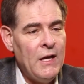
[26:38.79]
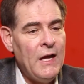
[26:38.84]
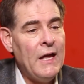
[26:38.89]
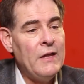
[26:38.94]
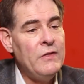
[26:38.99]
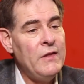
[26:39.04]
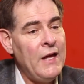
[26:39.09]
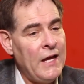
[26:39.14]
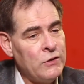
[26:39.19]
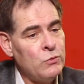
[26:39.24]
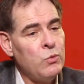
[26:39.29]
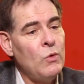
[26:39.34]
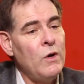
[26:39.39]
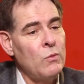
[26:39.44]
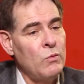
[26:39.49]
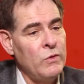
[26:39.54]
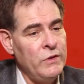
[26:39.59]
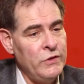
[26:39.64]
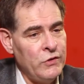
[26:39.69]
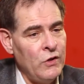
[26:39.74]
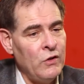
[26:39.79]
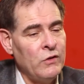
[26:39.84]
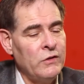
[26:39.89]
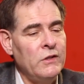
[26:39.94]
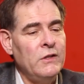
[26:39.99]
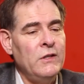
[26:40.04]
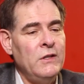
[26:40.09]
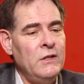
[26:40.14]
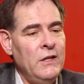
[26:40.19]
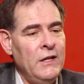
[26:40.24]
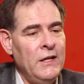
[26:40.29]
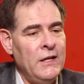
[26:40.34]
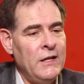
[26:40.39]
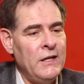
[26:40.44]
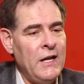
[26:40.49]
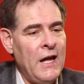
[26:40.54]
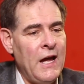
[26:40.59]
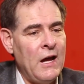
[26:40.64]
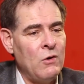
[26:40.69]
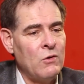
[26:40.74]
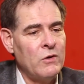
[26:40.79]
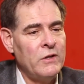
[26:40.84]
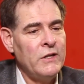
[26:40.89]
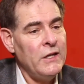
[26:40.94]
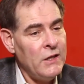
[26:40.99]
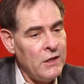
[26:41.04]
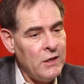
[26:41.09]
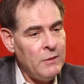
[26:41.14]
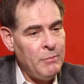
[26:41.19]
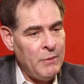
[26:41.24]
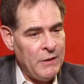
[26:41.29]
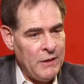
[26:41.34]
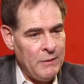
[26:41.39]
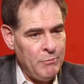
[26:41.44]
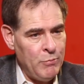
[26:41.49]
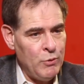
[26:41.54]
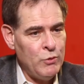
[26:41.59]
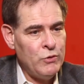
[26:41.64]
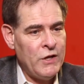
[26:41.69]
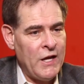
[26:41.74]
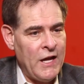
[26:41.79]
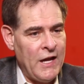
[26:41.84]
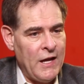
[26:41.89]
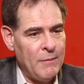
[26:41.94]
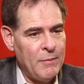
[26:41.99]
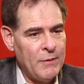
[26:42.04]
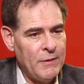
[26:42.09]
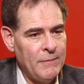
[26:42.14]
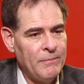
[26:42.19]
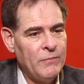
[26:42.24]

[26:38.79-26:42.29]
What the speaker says: And that's what resulted in our EDP Bootcamp.